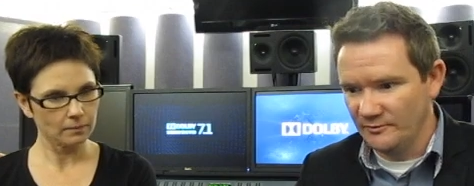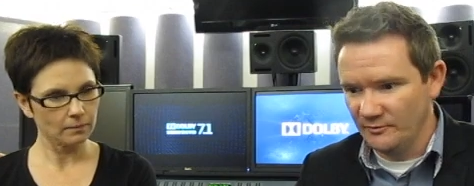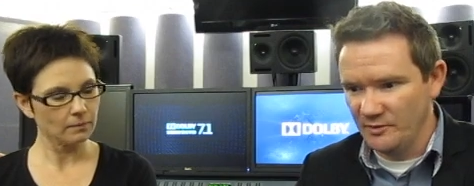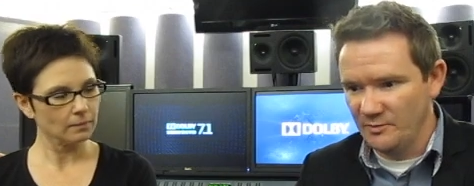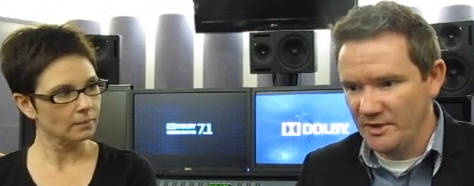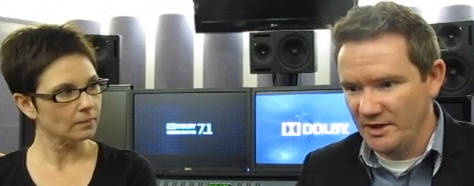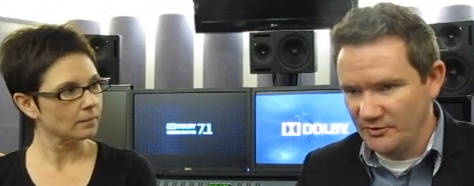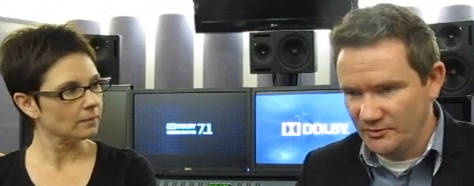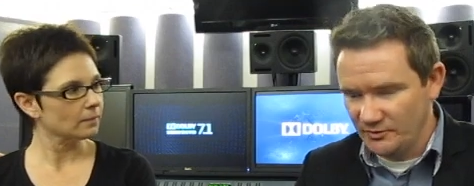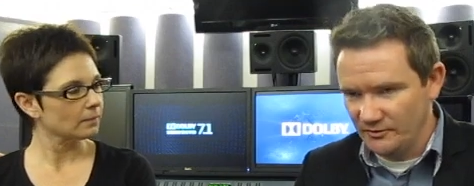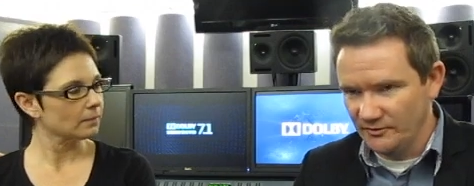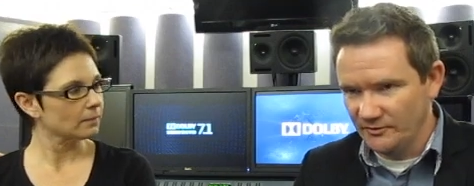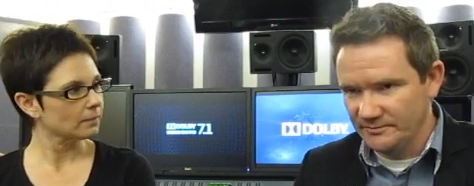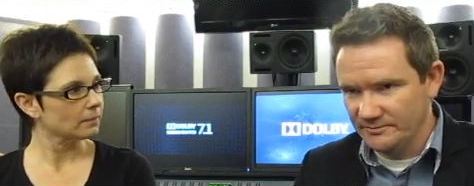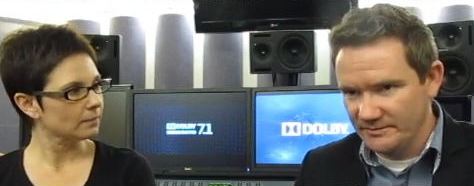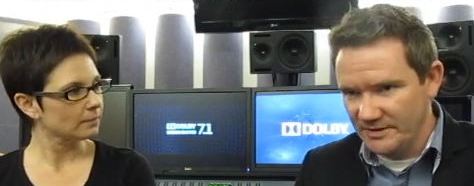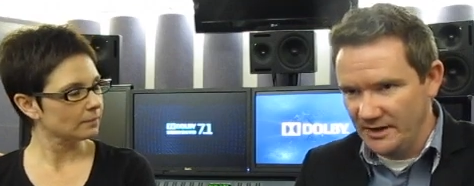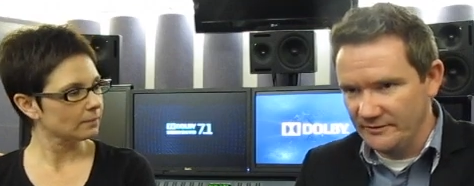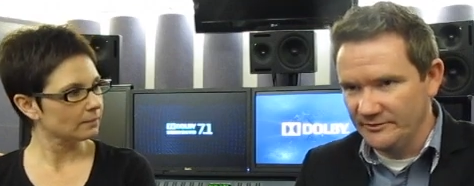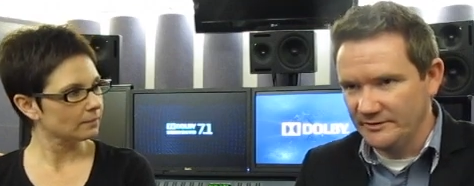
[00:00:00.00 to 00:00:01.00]
Speaker 1: that we make
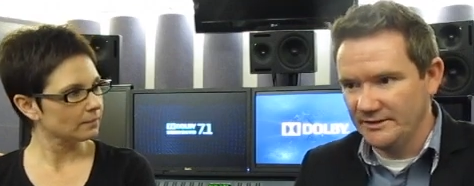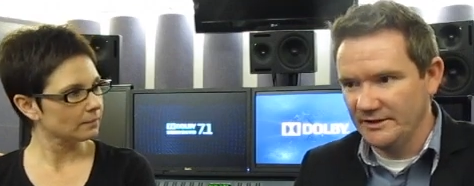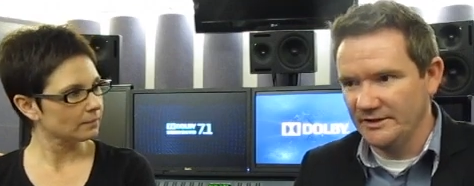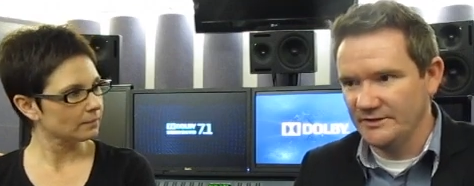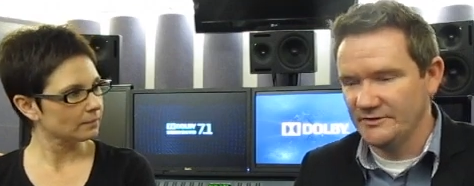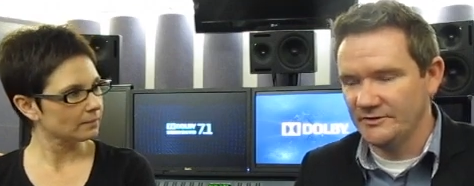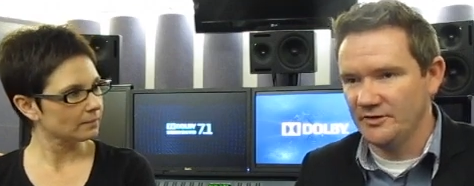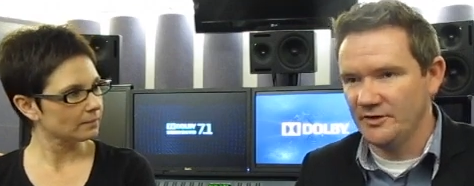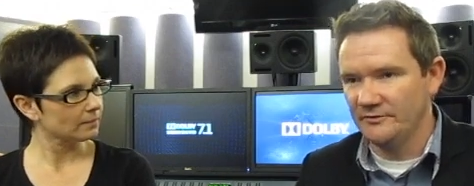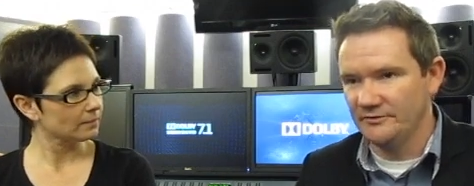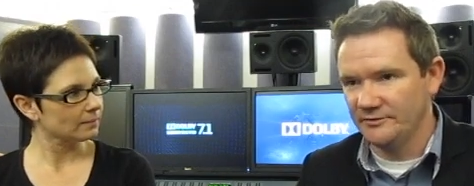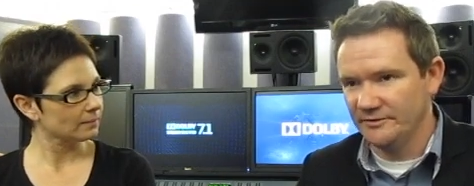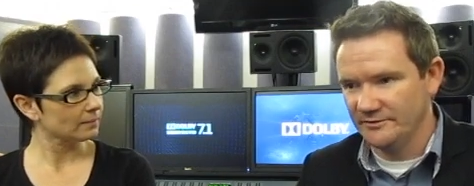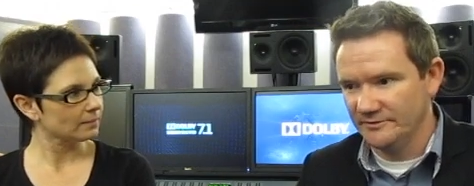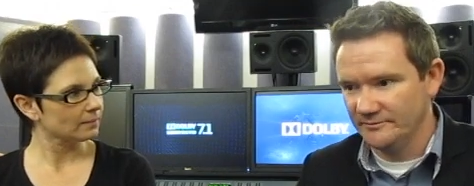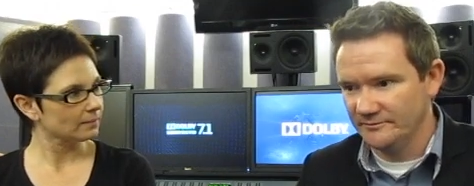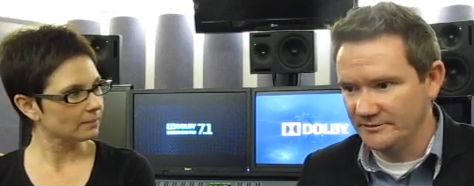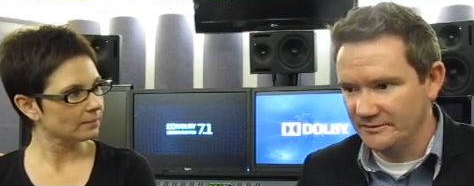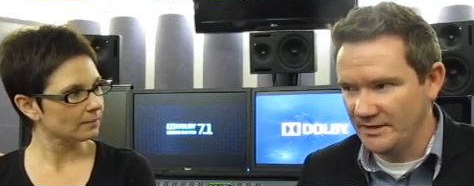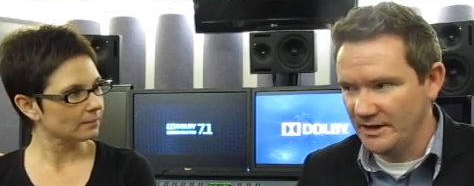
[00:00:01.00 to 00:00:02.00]
sure everything is covered
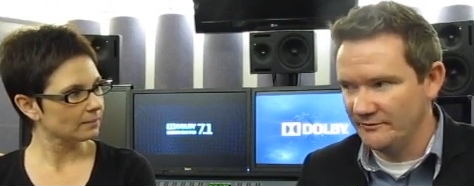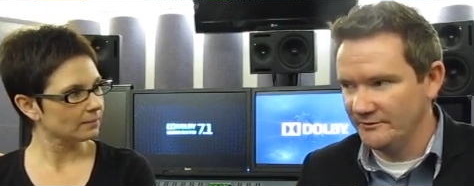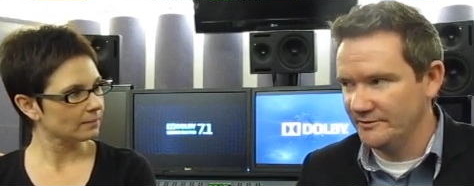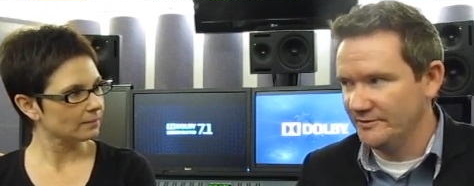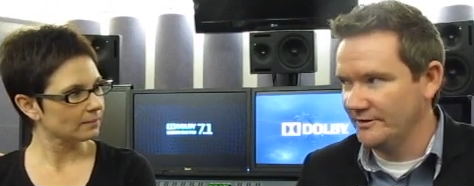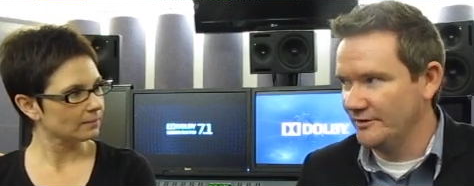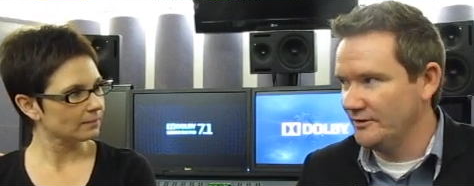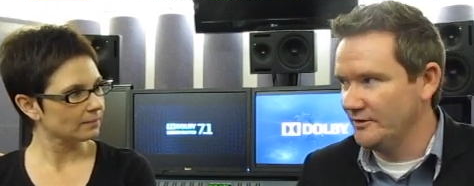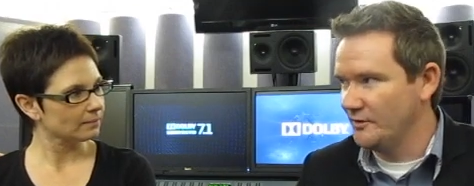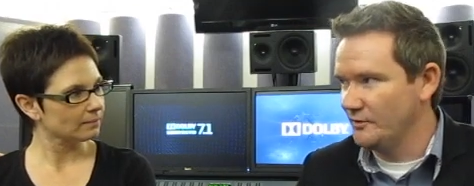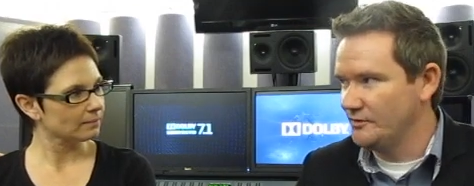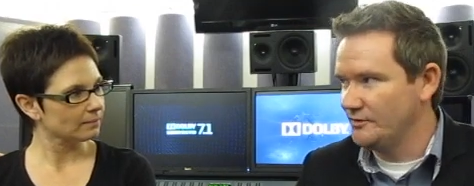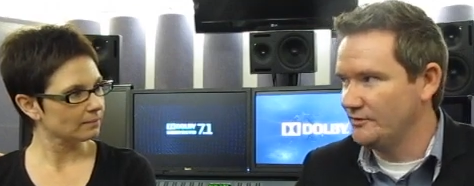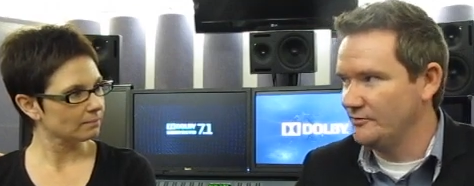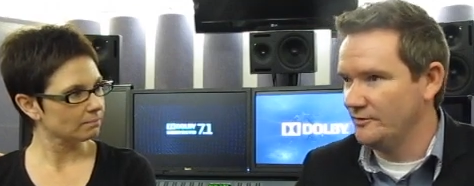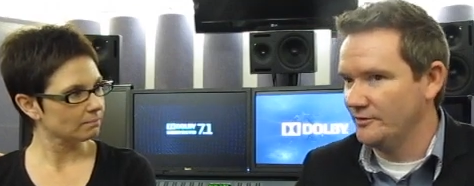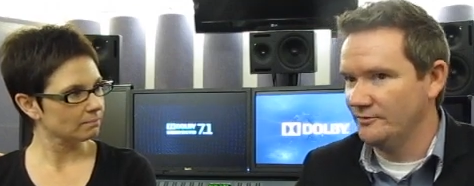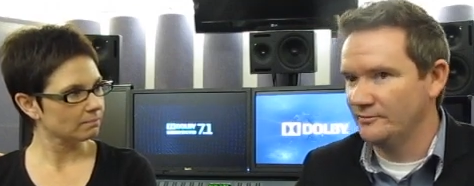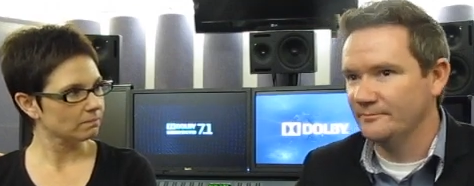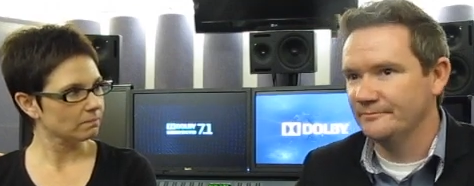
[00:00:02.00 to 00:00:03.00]
and everything
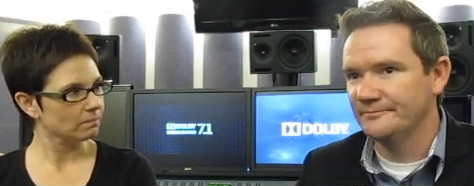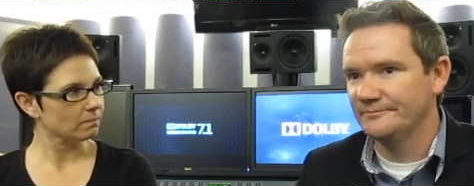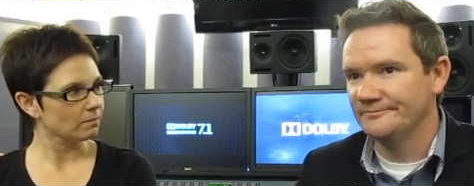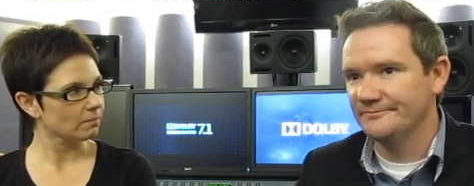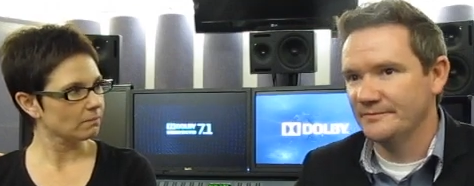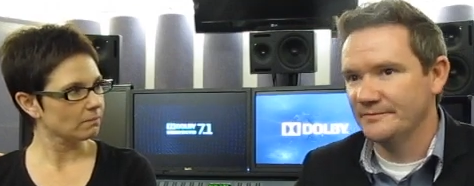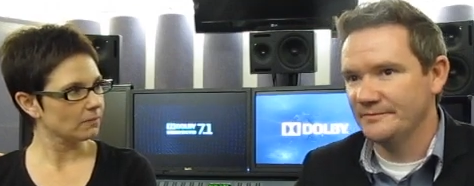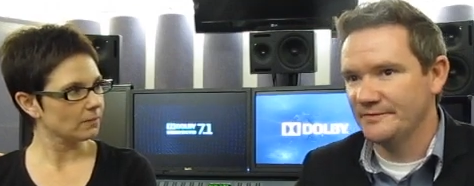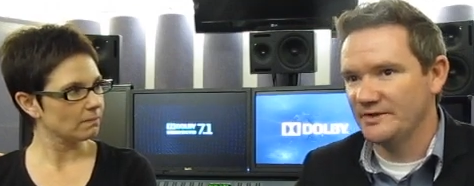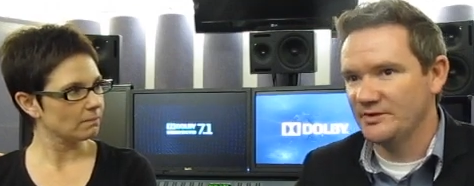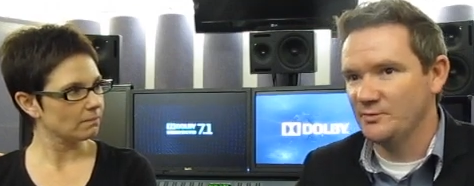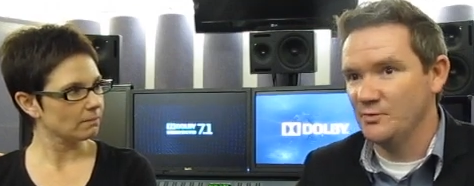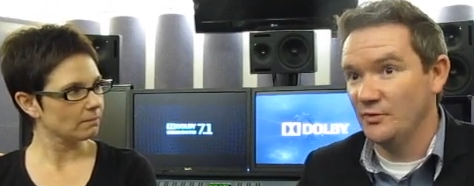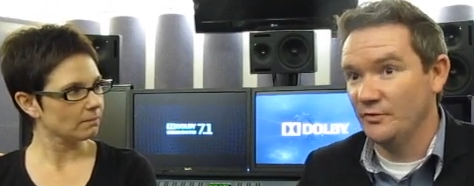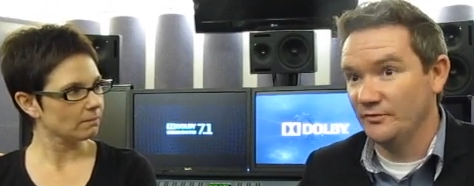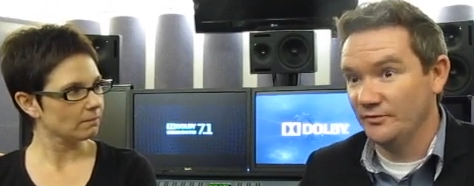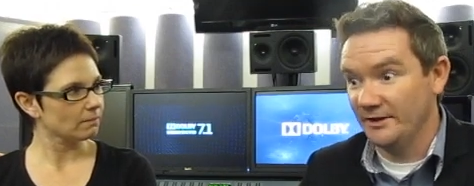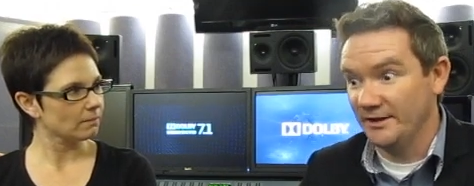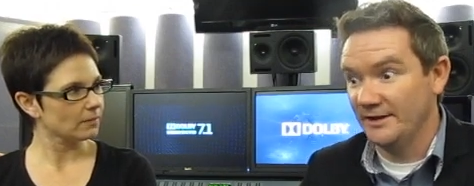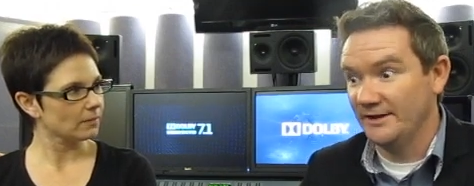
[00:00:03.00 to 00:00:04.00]
goes through
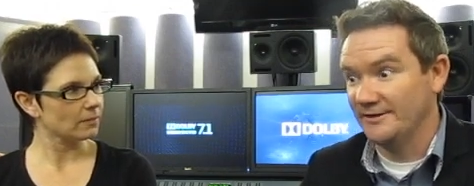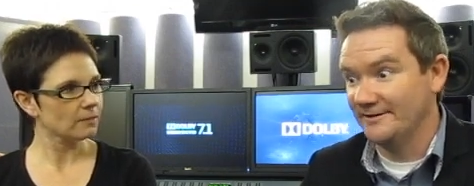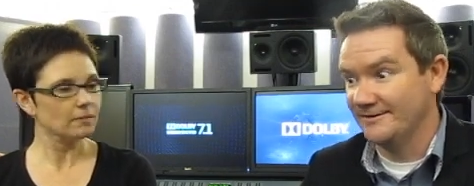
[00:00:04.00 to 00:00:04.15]
smoothly.